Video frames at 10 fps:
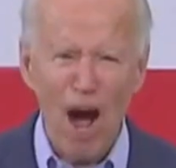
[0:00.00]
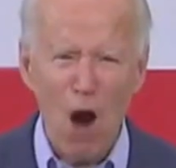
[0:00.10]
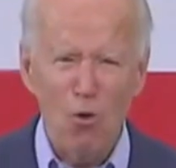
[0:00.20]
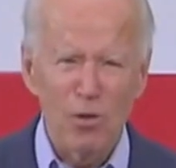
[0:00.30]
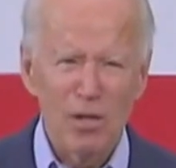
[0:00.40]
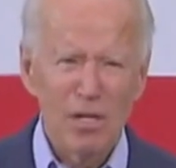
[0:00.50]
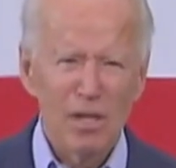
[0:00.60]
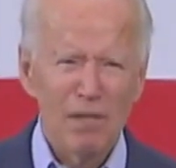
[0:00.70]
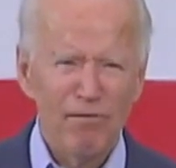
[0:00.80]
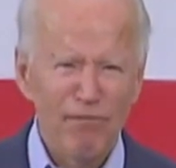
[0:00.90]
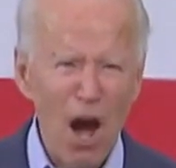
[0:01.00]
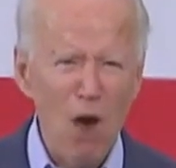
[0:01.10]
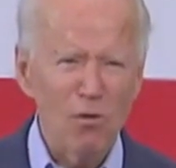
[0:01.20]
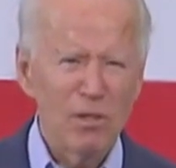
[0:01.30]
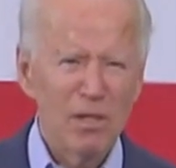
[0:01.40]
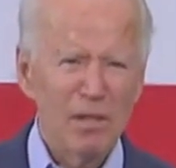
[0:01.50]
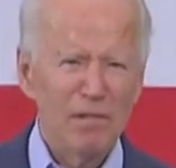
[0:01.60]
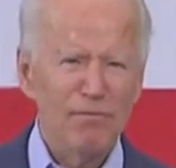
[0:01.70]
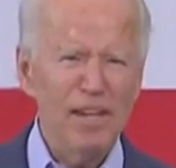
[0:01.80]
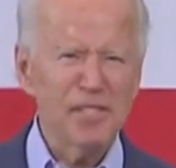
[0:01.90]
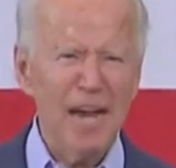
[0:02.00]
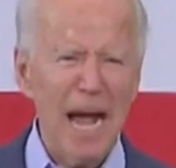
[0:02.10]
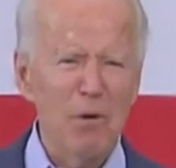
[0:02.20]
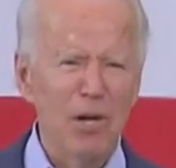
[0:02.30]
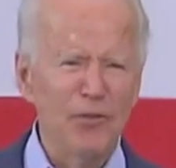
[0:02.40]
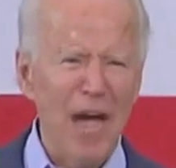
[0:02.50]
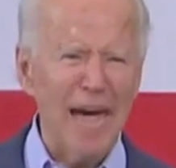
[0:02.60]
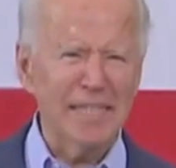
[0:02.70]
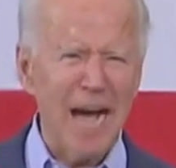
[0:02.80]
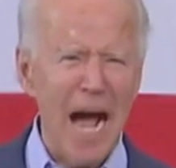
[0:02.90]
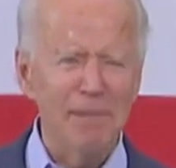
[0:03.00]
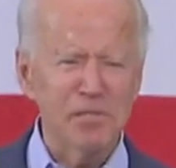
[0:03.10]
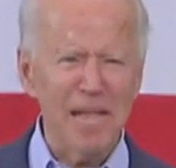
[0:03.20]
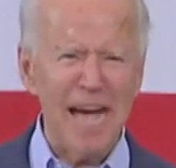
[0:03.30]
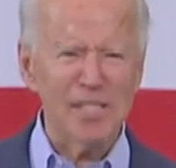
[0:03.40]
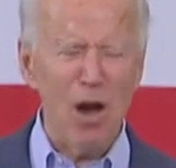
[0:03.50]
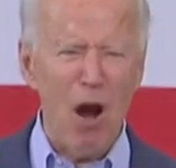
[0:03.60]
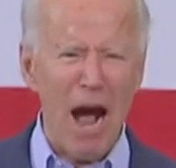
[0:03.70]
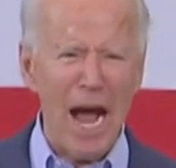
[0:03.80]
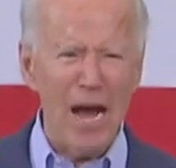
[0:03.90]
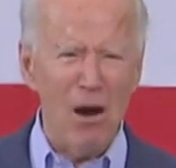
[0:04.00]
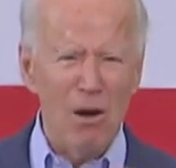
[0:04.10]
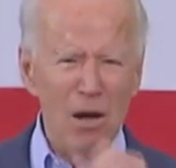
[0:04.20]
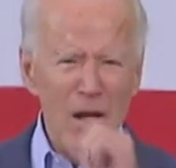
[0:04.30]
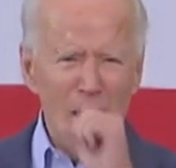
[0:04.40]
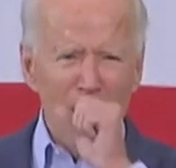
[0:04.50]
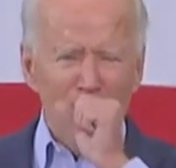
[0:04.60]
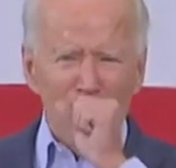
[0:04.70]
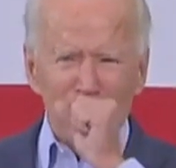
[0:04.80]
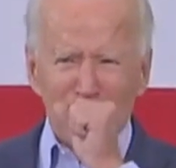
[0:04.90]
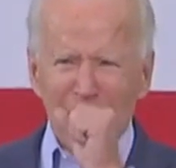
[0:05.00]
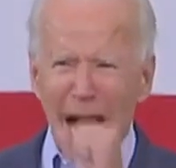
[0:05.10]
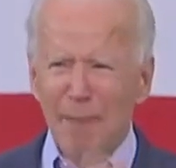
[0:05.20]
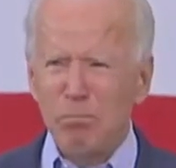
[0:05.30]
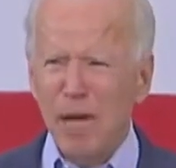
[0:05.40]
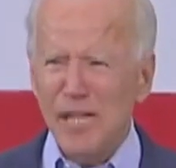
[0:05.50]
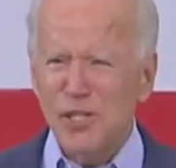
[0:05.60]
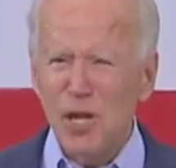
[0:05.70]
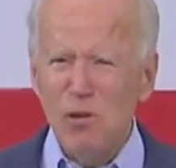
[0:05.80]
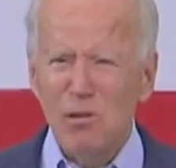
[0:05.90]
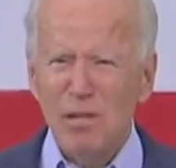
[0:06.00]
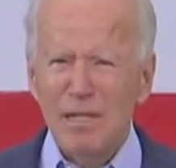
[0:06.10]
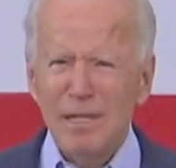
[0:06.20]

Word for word: vote! Vote! Visit iwill.com slash Ohio. God bless you.